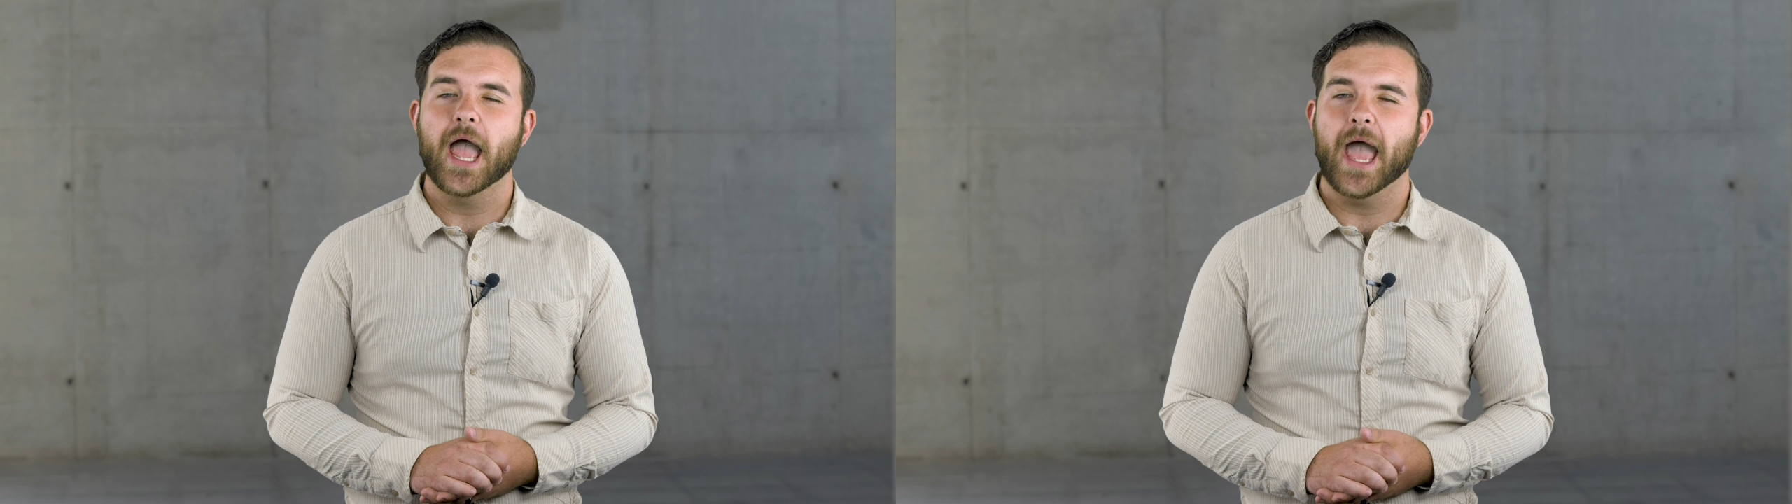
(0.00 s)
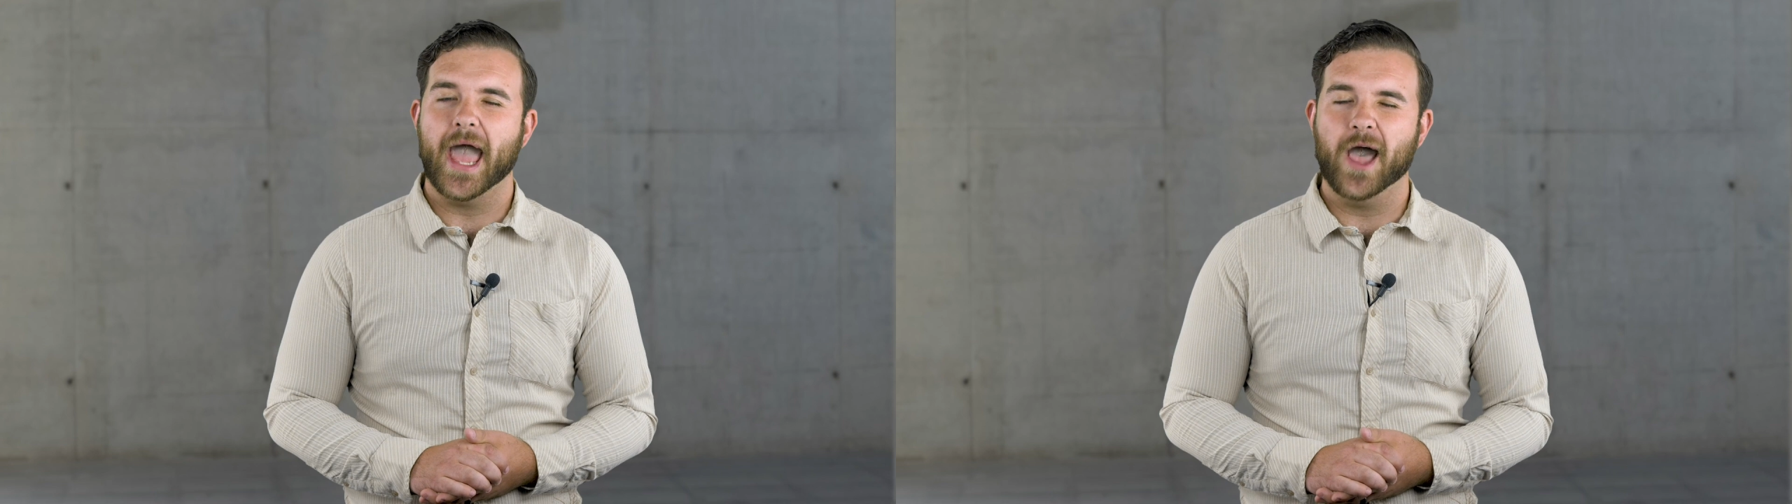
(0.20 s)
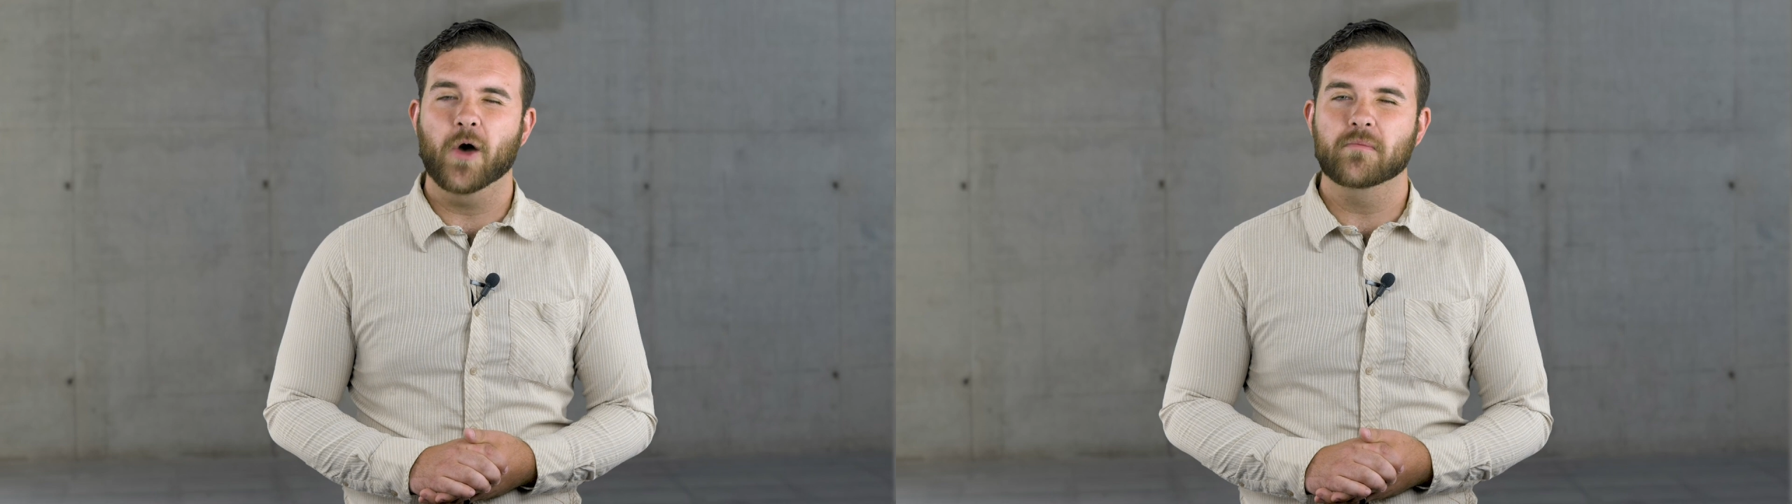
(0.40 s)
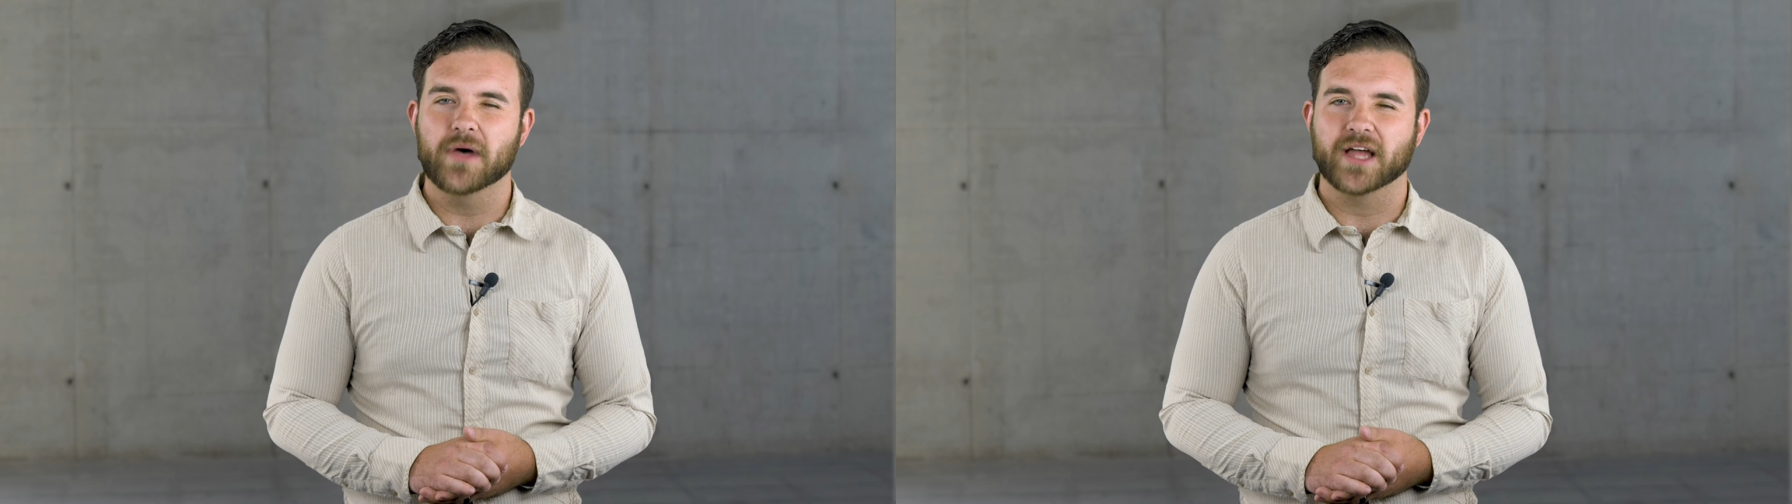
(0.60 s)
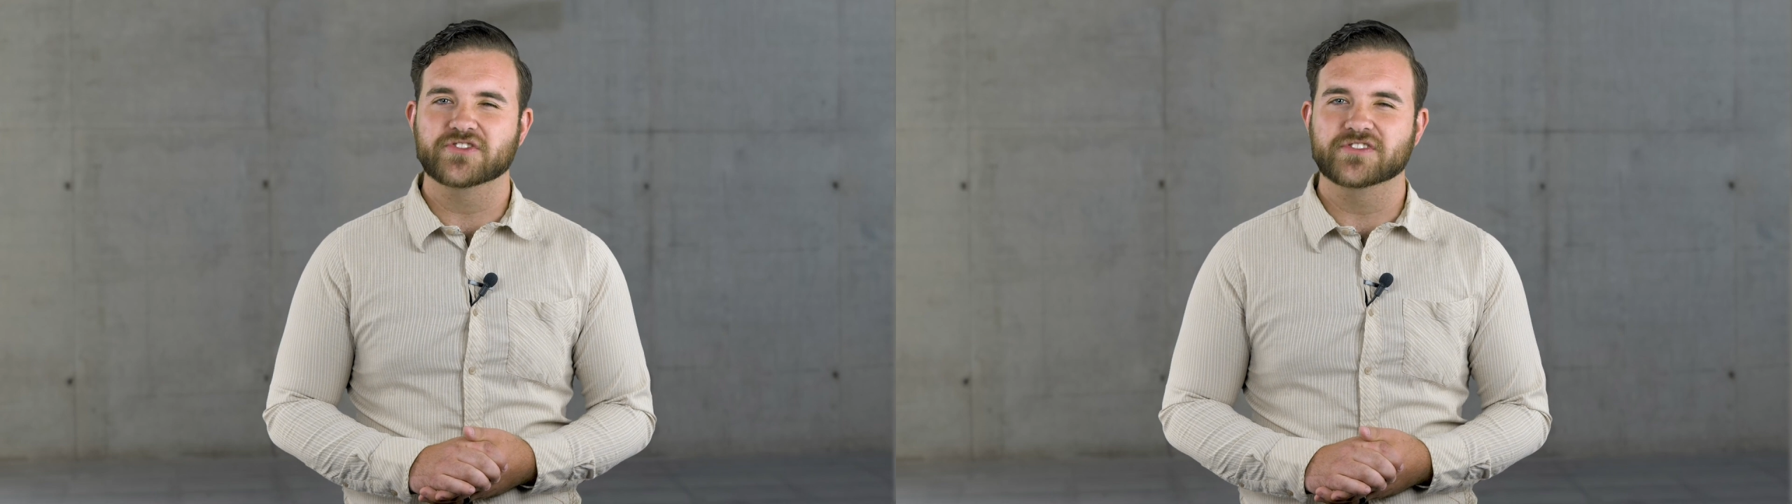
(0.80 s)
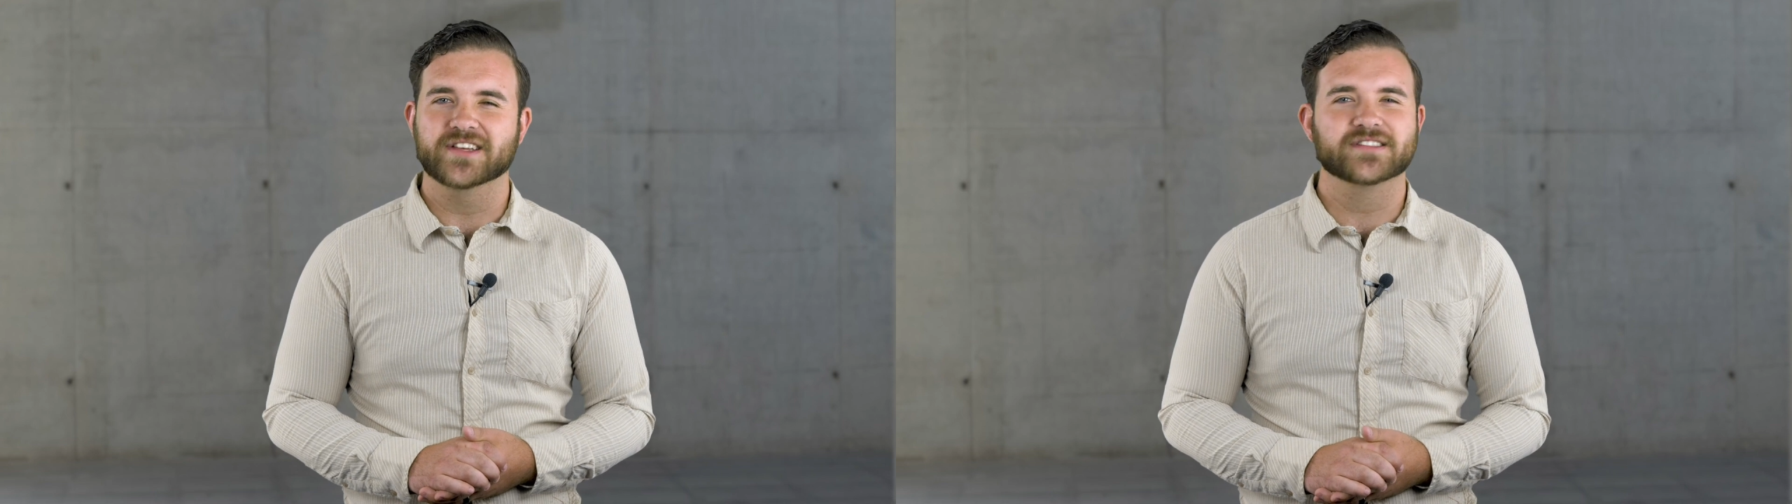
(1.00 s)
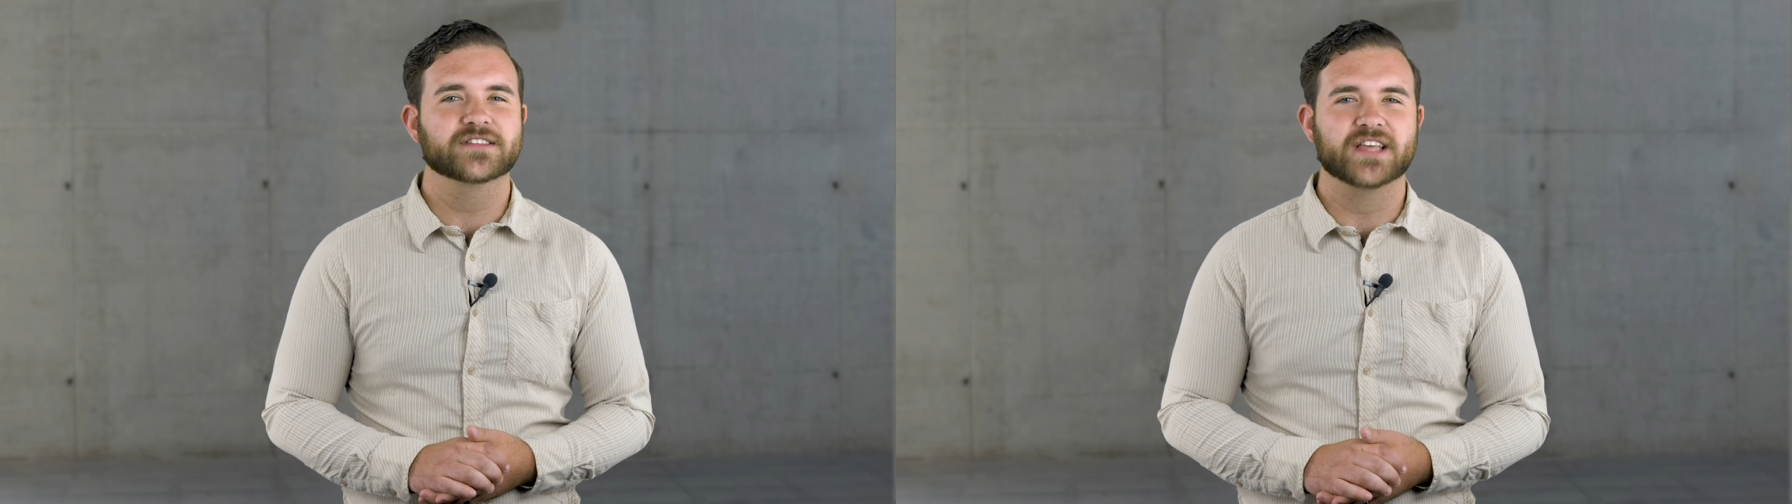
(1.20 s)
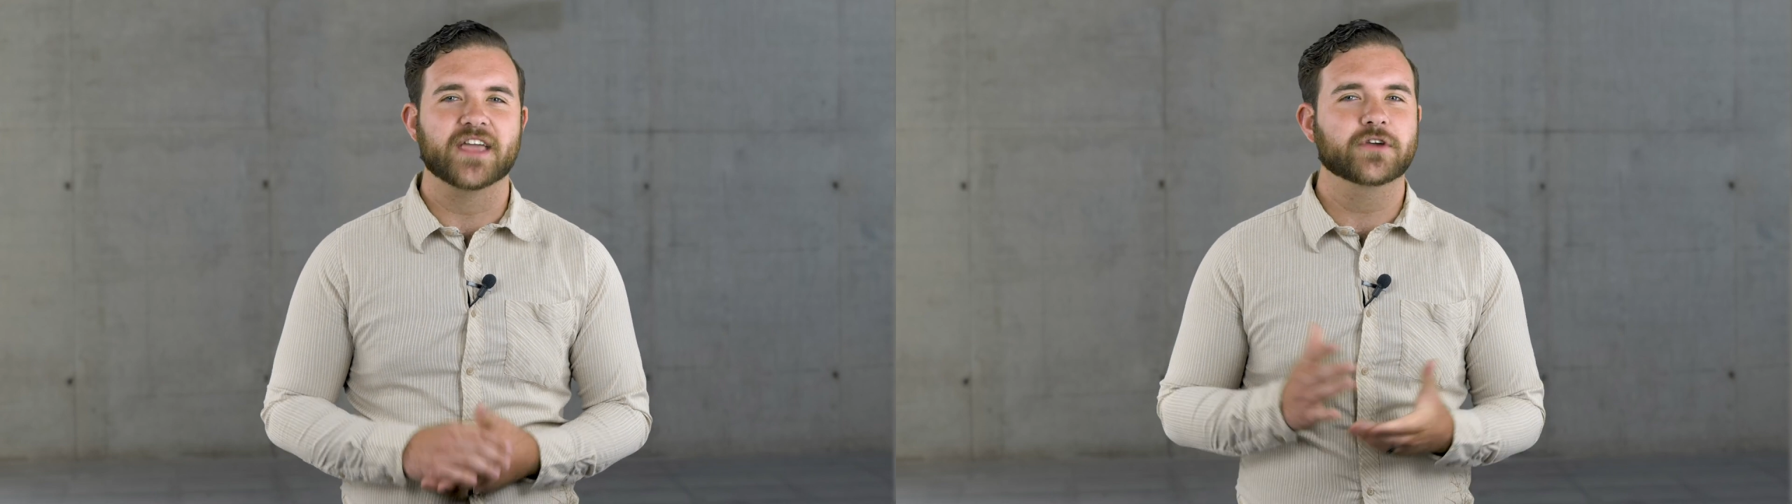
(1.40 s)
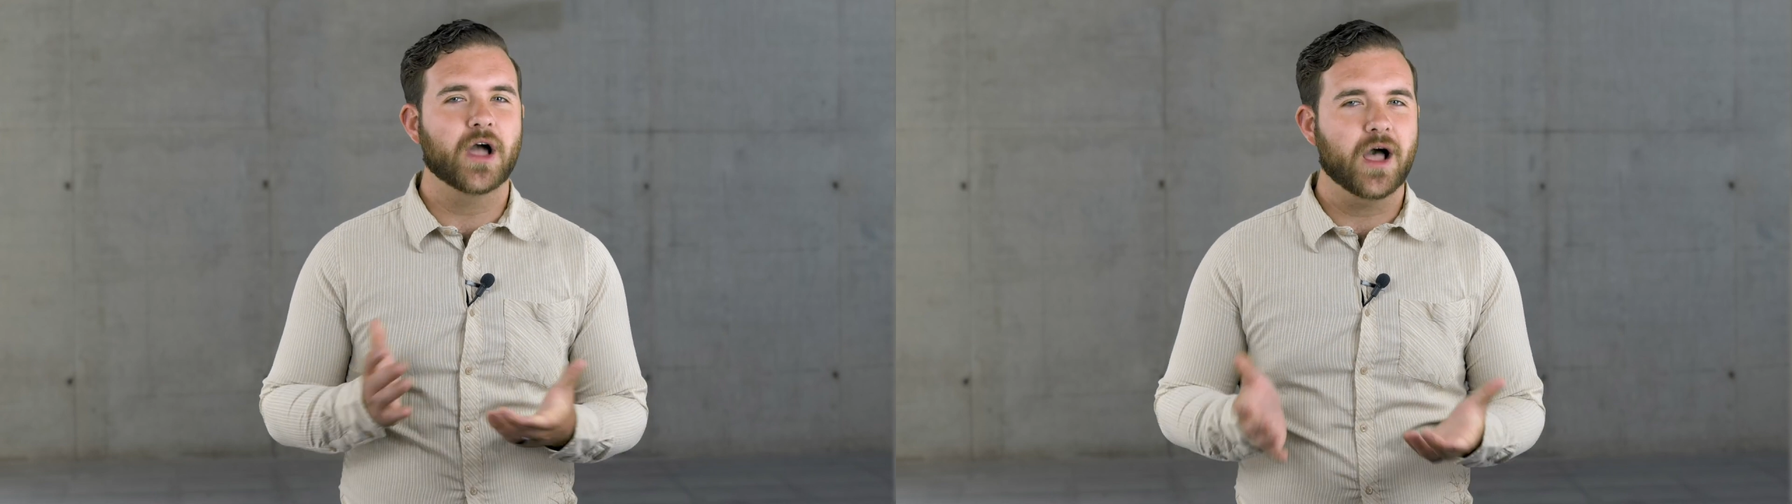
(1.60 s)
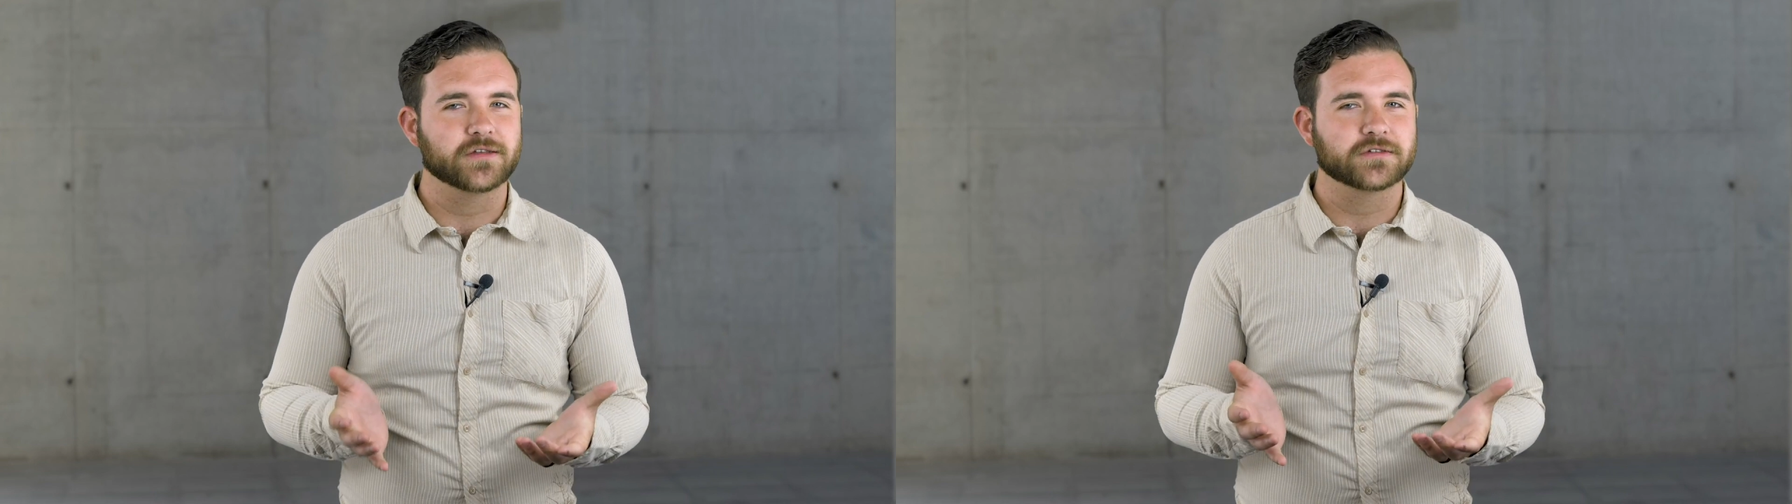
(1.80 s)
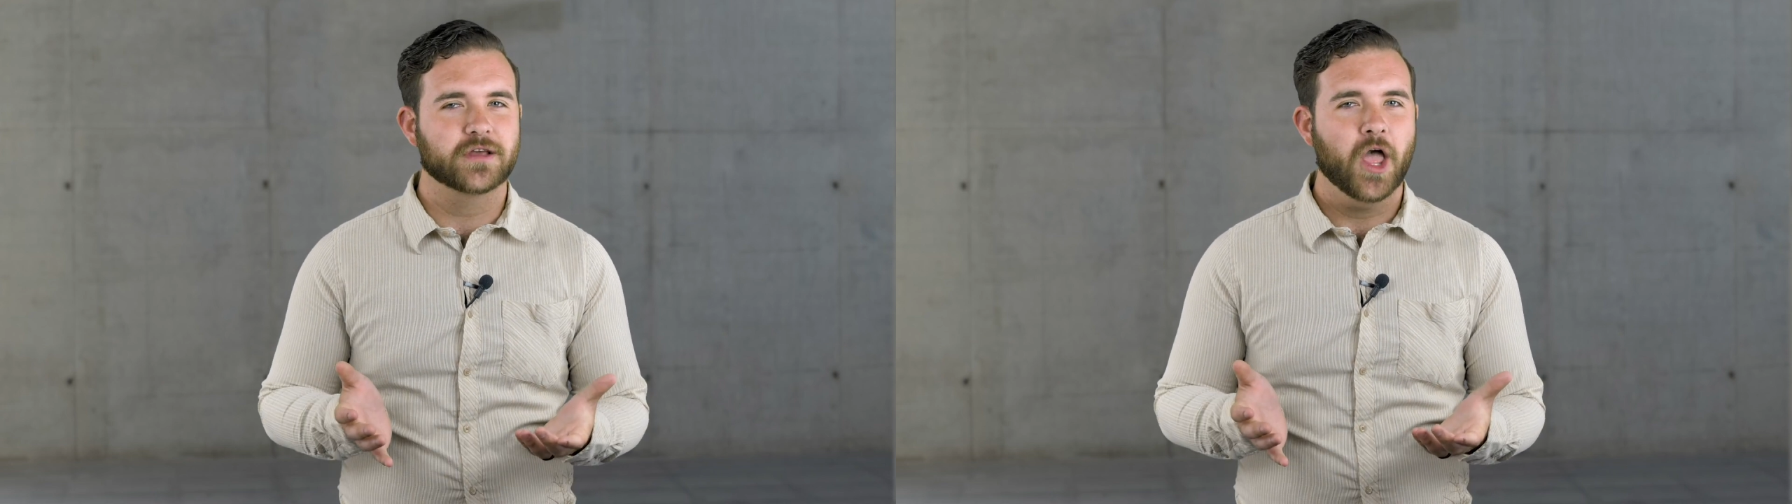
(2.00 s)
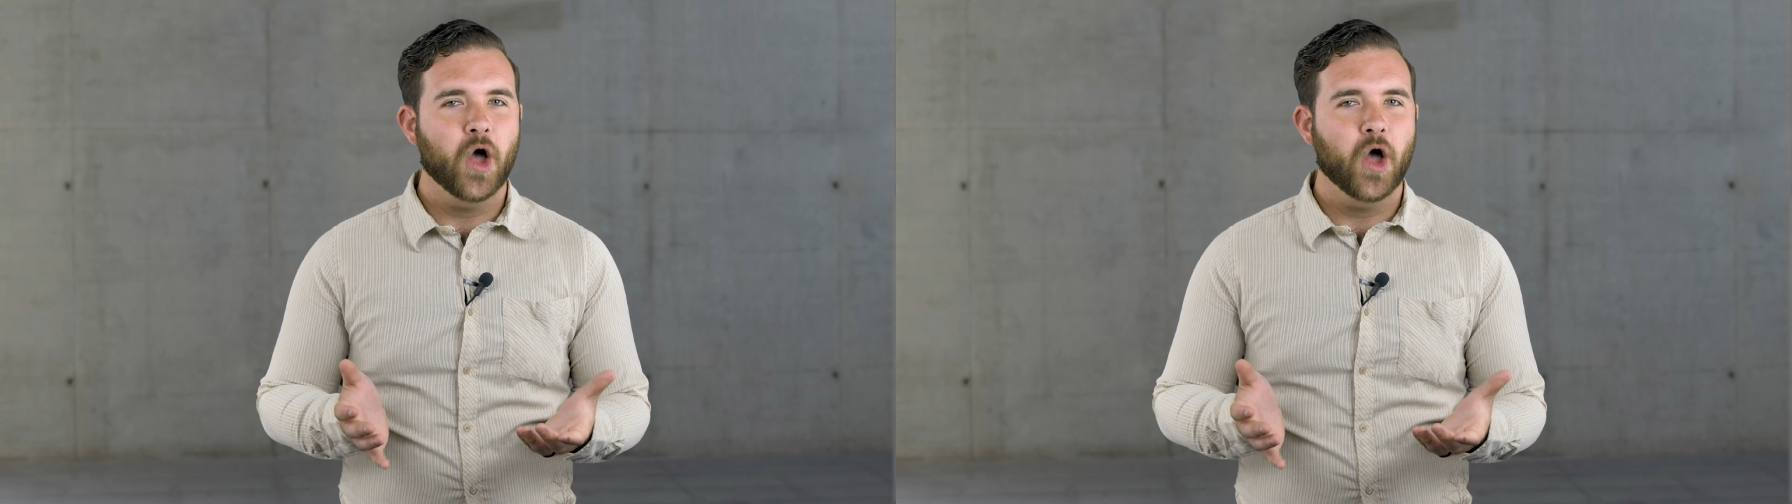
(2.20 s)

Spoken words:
how much does a safe cost?